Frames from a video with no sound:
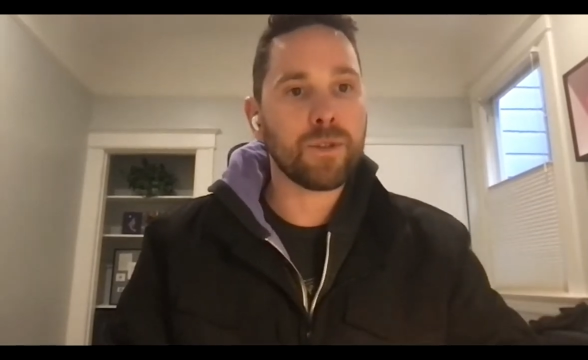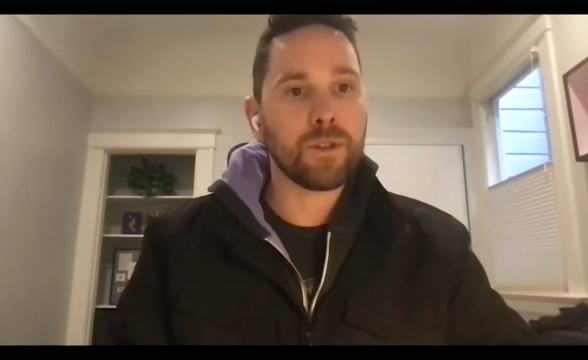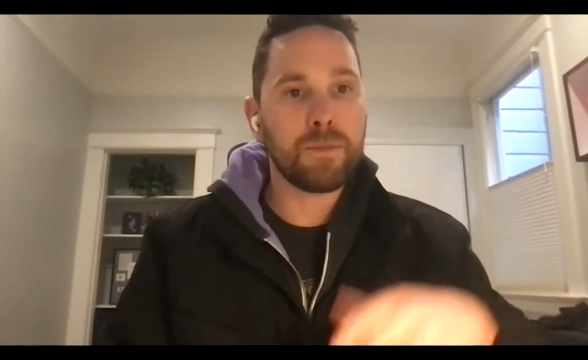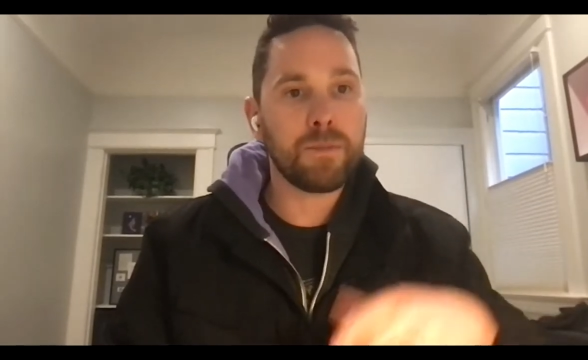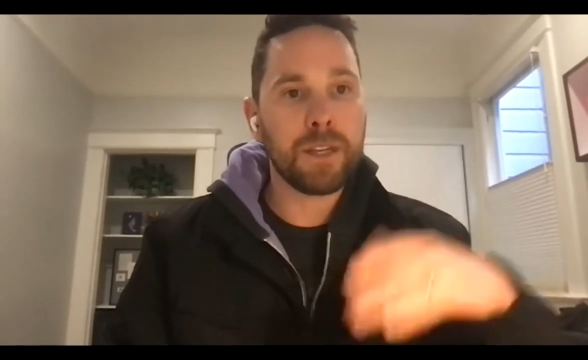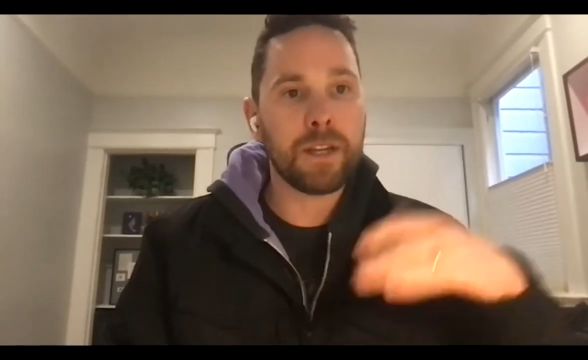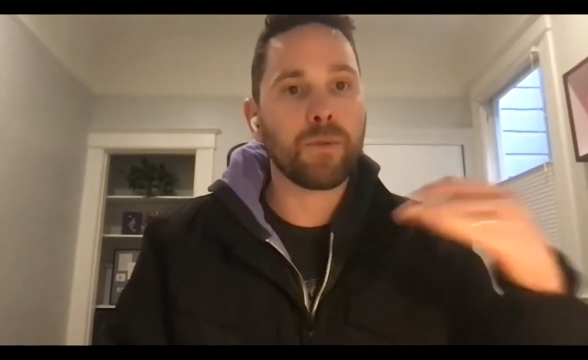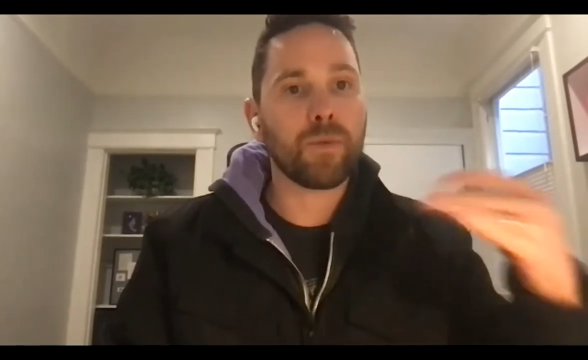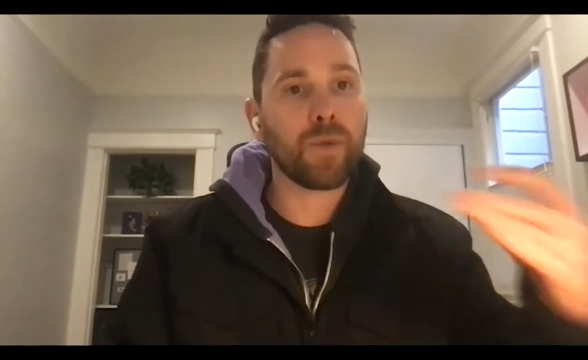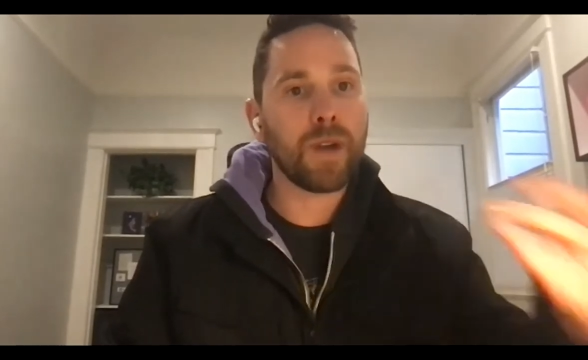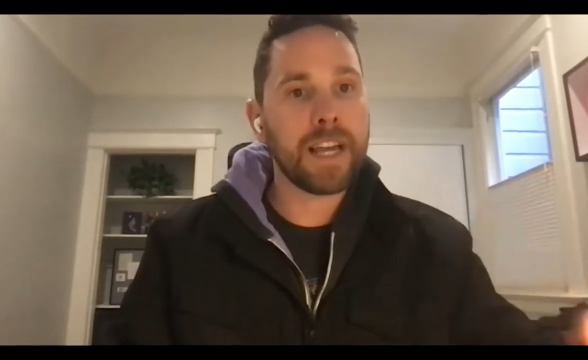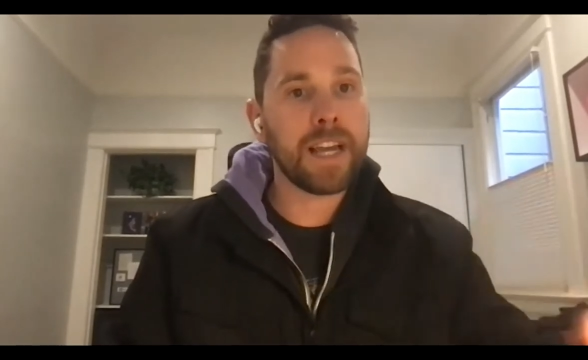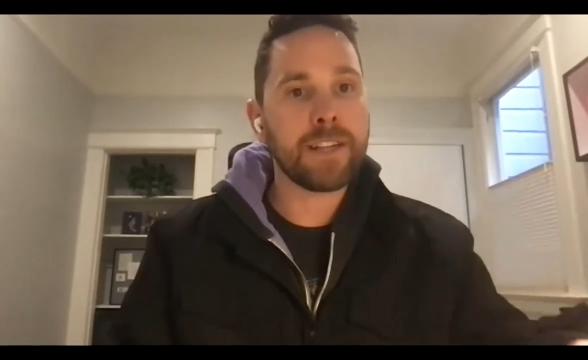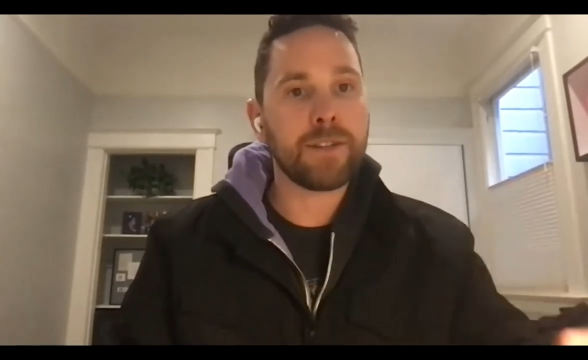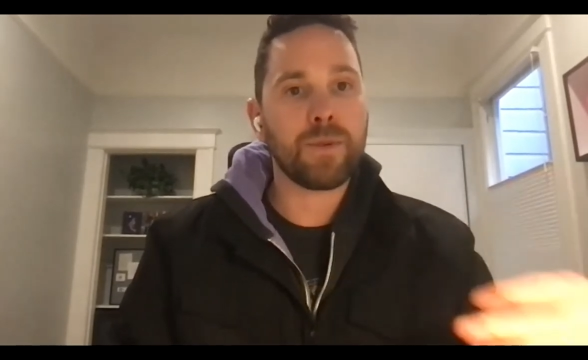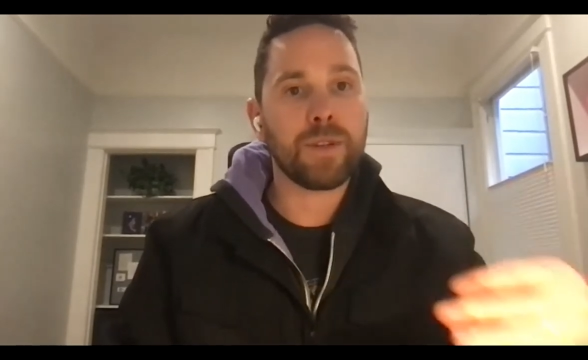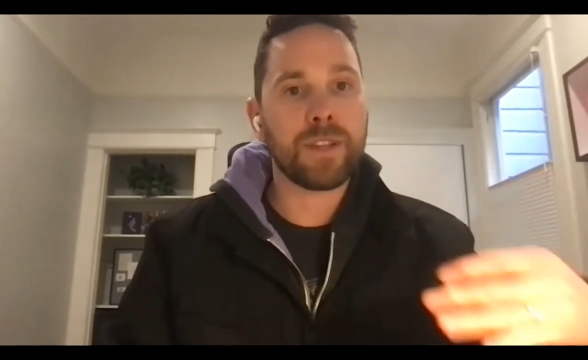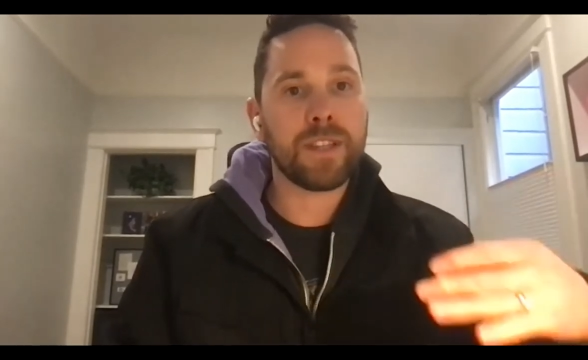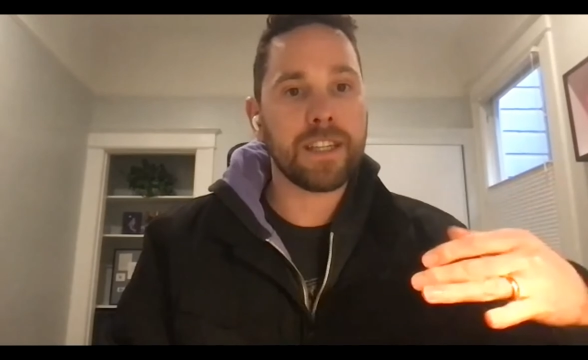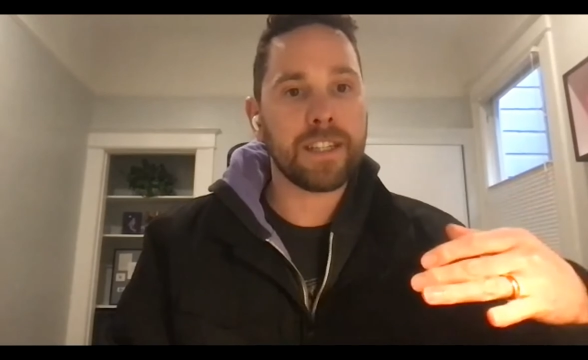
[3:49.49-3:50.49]
was being
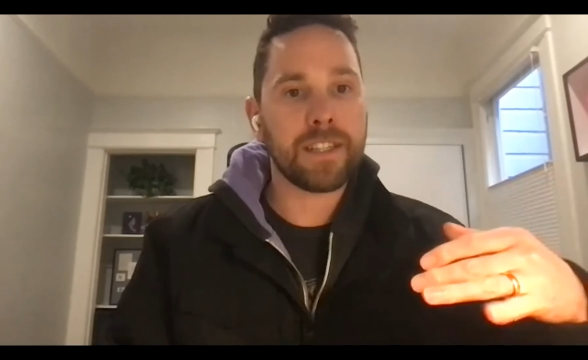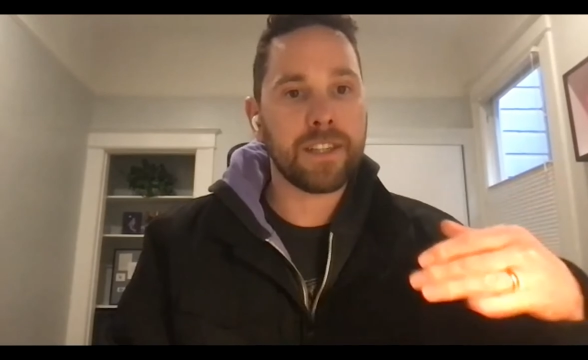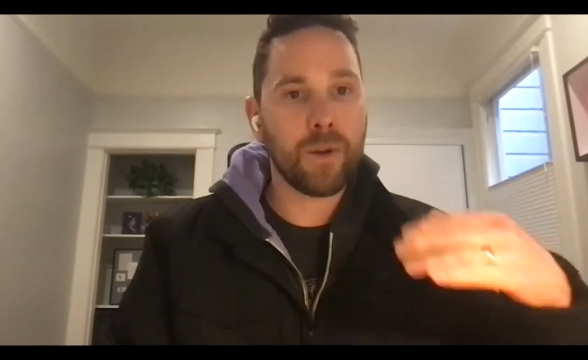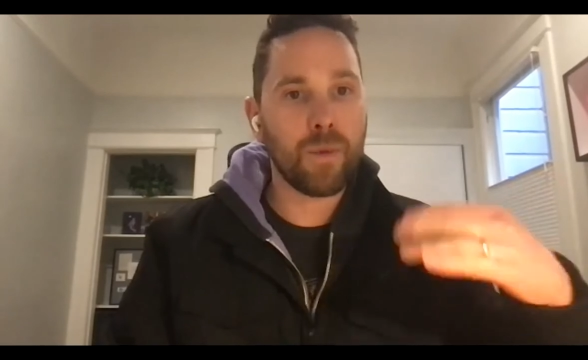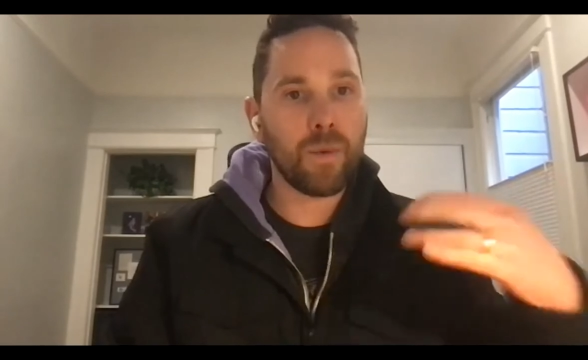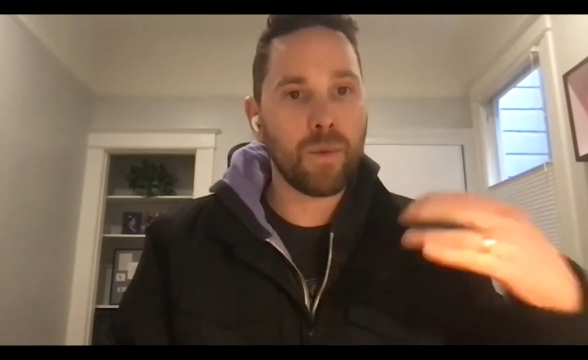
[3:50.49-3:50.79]
raised with this